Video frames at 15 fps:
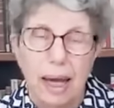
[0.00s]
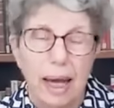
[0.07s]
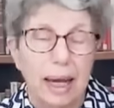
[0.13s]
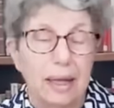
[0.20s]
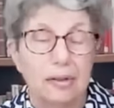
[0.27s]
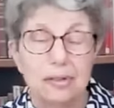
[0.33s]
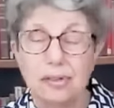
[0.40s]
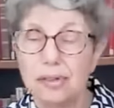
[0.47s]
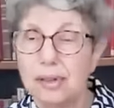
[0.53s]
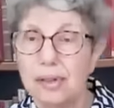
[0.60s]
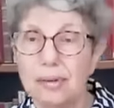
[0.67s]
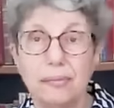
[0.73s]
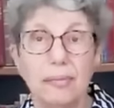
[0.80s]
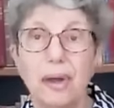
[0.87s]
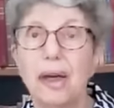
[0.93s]
And
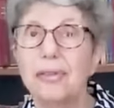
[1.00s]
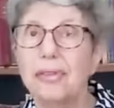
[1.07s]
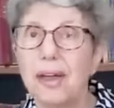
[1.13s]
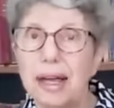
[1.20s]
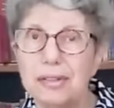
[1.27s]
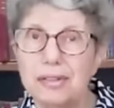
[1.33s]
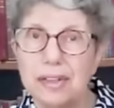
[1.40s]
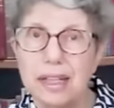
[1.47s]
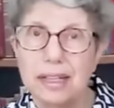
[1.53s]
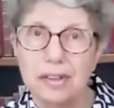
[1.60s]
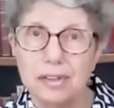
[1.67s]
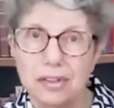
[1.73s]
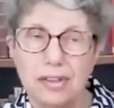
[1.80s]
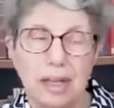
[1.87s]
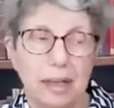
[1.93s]
that in
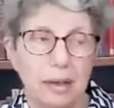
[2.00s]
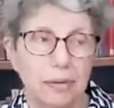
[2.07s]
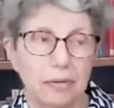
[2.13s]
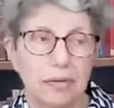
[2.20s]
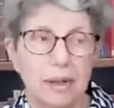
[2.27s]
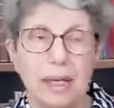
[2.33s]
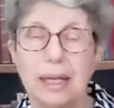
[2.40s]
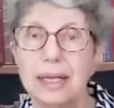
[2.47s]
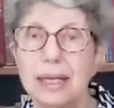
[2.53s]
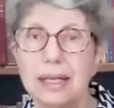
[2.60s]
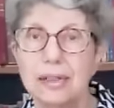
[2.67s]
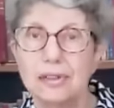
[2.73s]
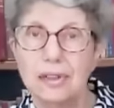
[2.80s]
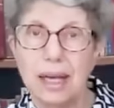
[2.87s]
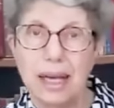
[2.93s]
itself
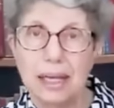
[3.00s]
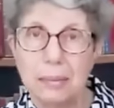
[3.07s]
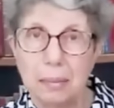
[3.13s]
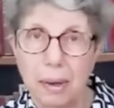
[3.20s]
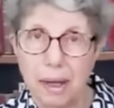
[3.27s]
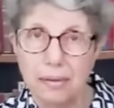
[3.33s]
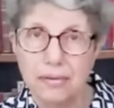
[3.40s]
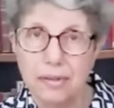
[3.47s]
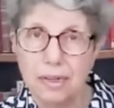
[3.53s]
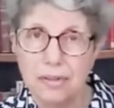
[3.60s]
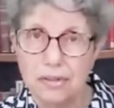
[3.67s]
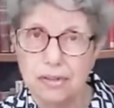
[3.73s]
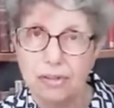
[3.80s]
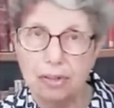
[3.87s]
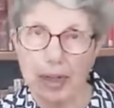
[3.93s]
is a
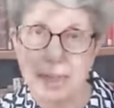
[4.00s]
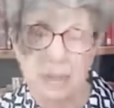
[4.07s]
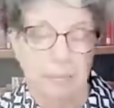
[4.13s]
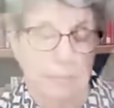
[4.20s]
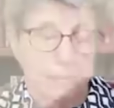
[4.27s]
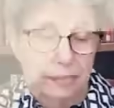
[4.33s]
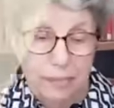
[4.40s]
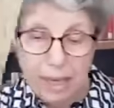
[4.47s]
marvellous thing.